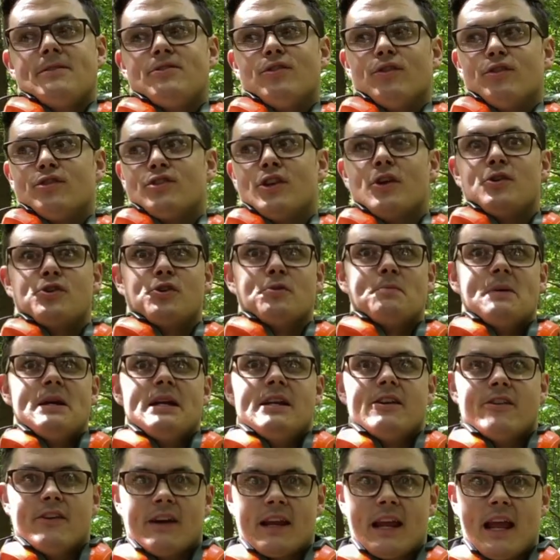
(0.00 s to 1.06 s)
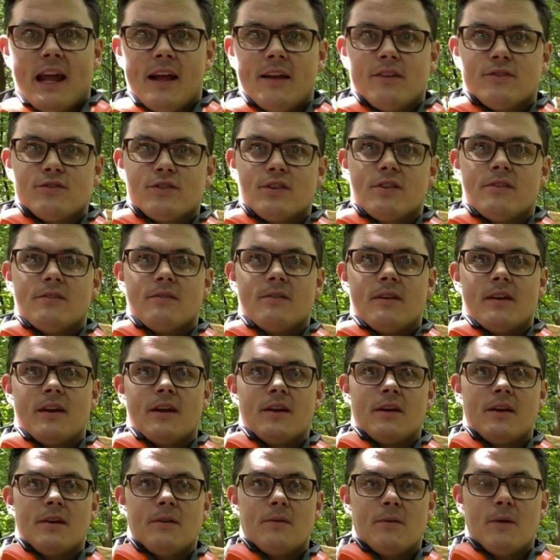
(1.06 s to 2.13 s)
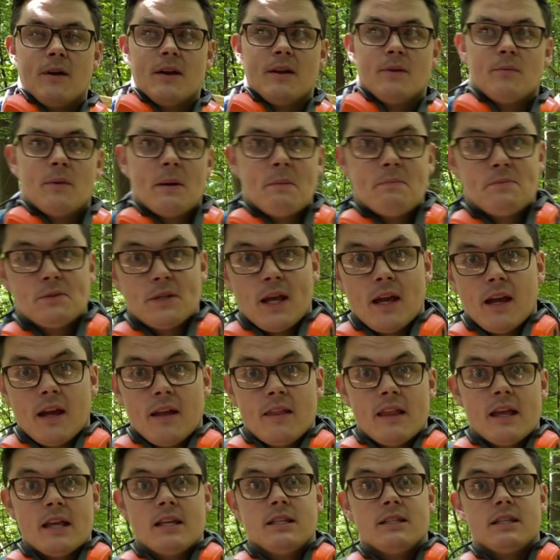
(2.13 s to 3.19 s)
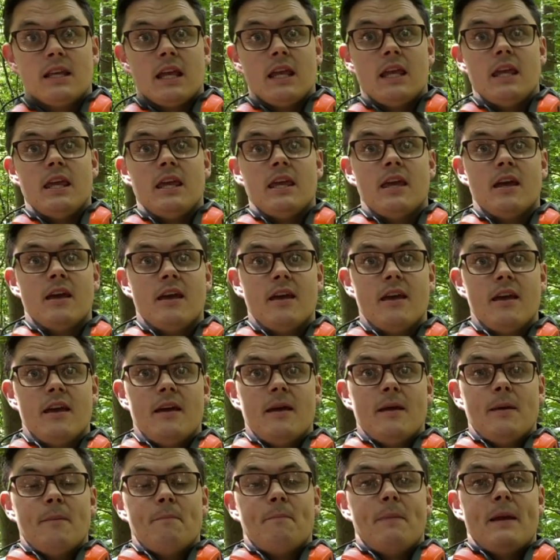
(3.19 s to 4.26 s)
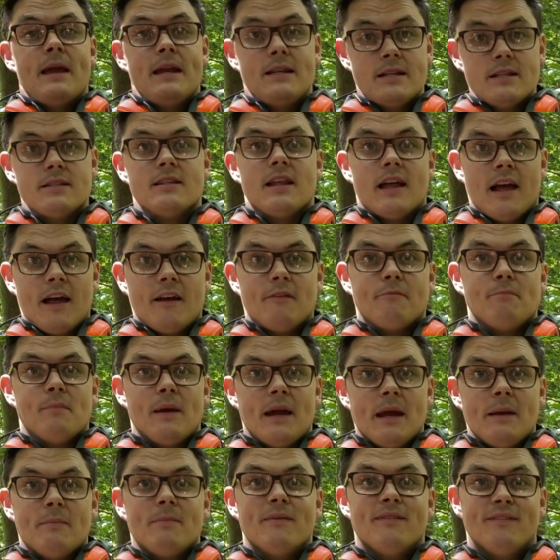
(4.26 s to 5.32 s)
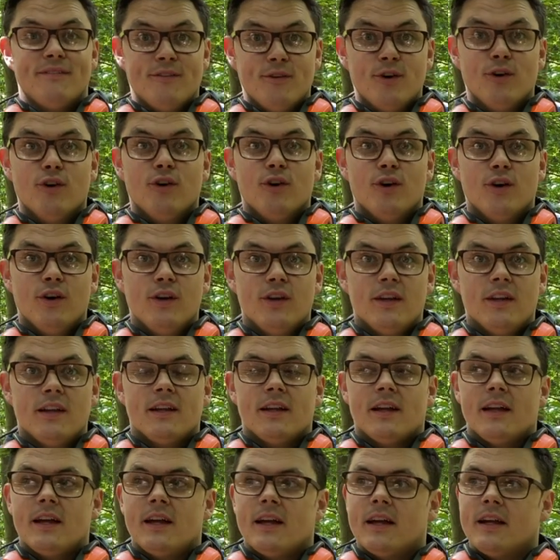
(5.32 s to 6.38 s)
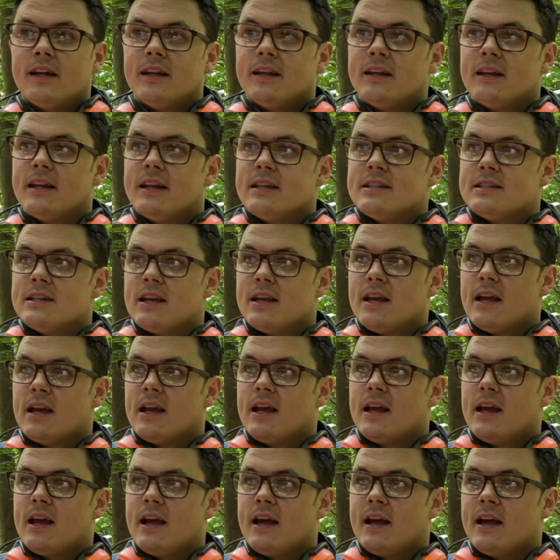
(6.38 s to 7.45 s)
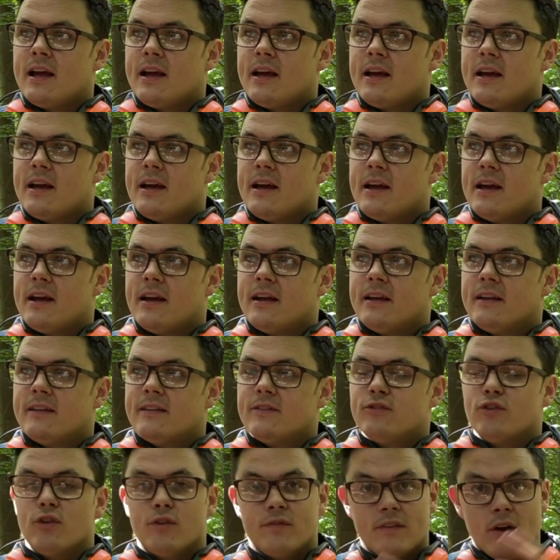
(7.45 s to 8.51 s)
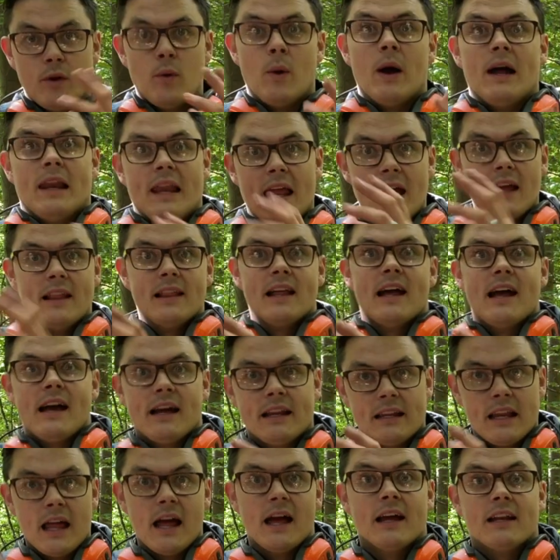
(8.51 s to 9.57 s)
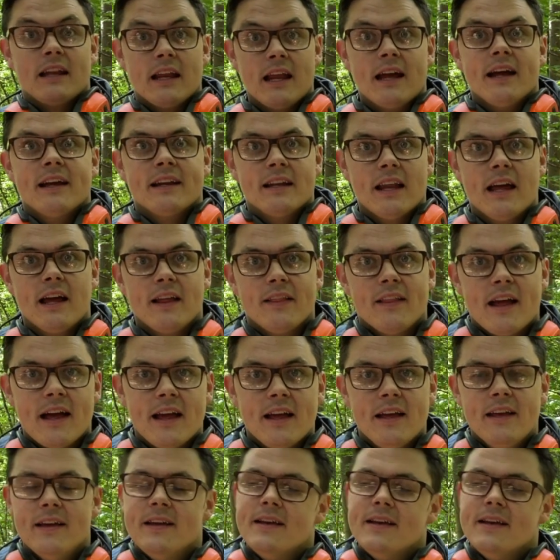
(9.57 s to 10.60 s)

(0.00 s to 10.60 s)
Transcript: sort of social media accounts and website and they see pieces that I've made before, and it's sort of, oh, I like that, I'd like that.